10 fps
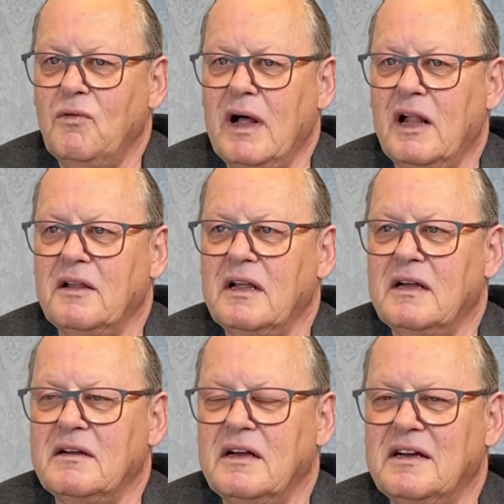Well,
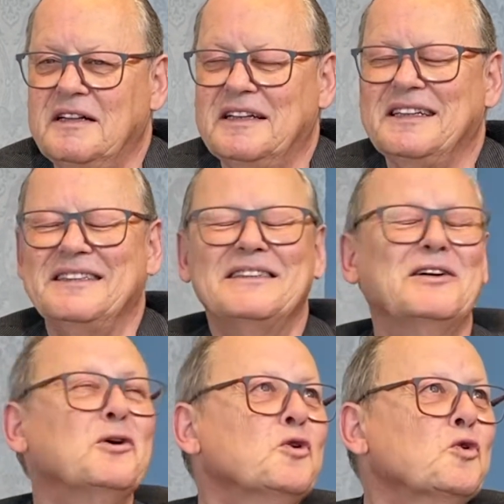
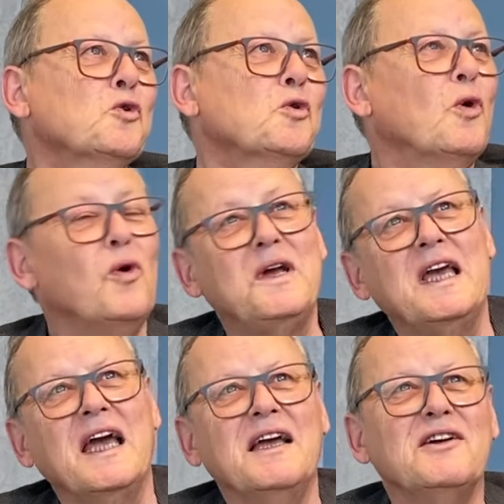
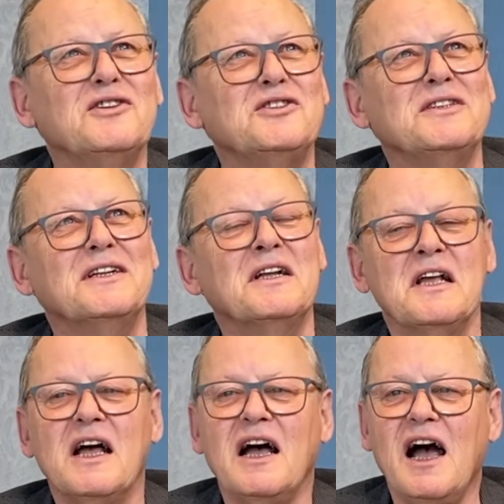okay, here's the,
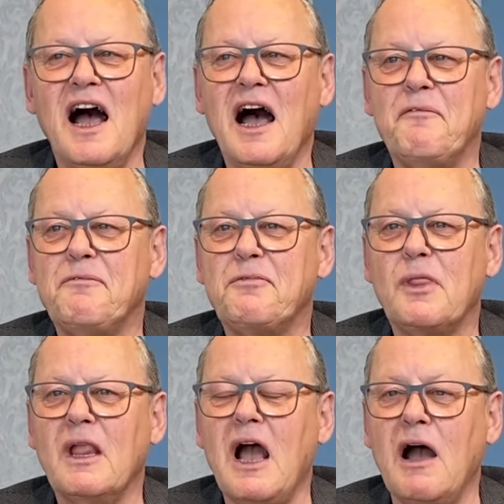
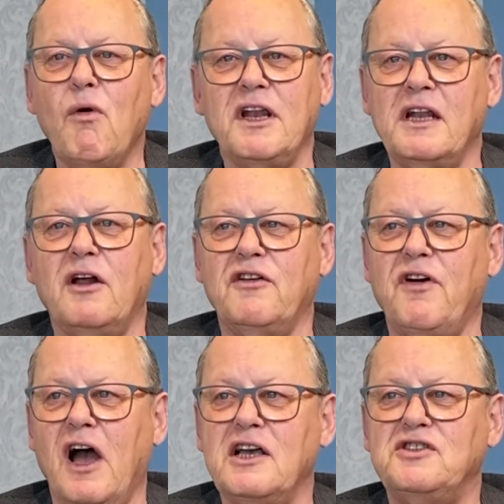I wanted out of
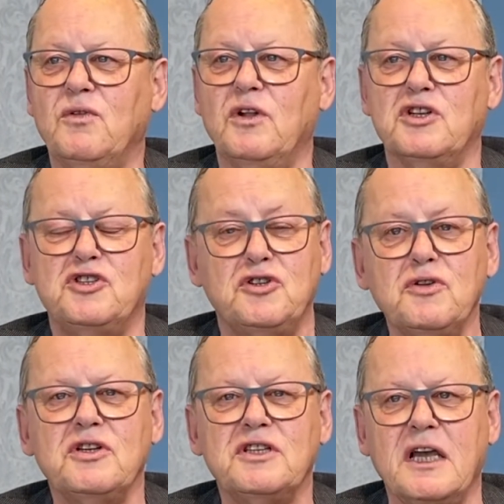high school as
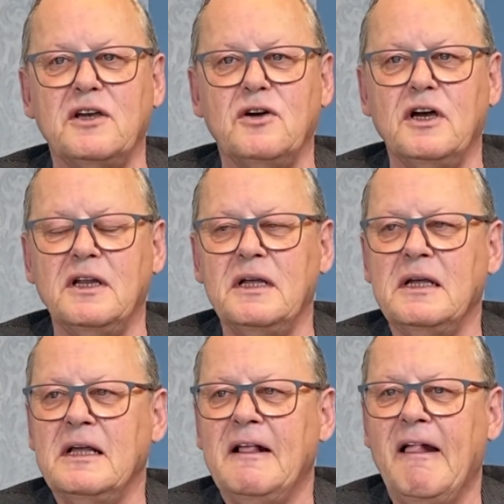soon as I could,
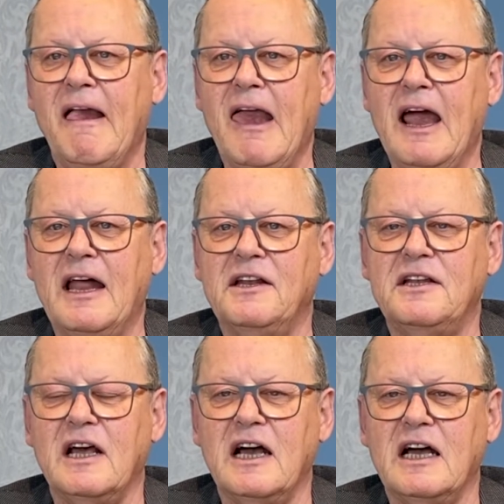
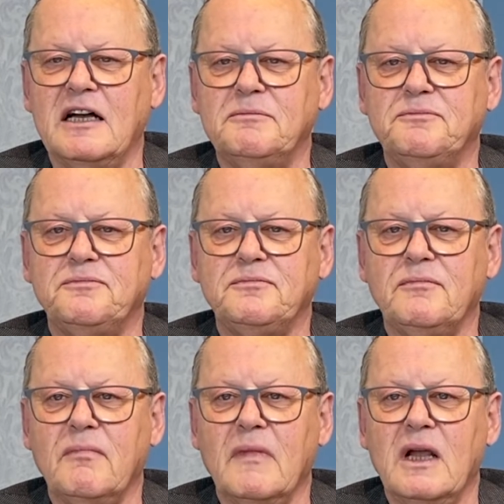and
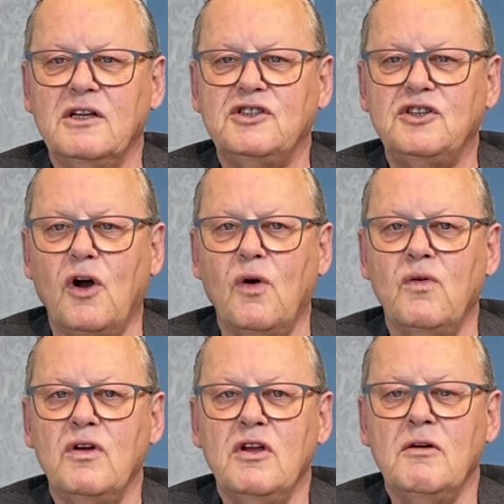
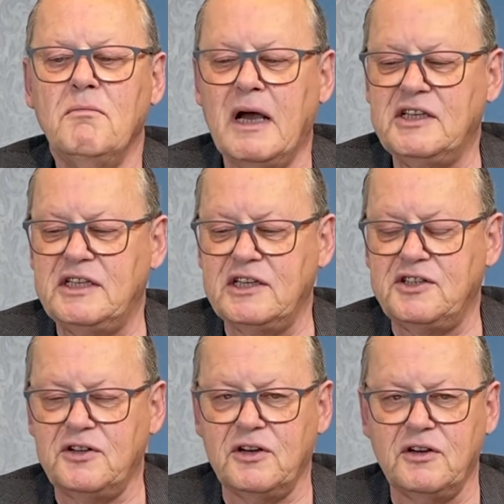so my
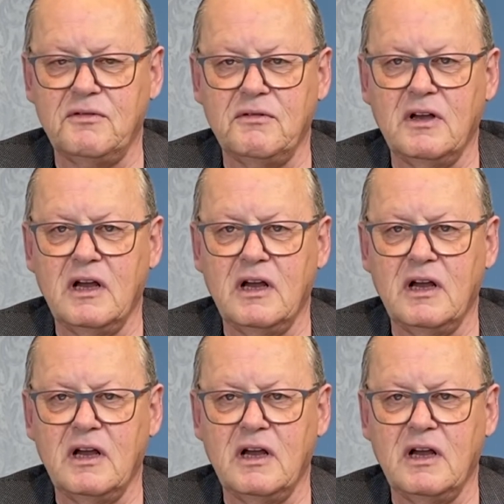sister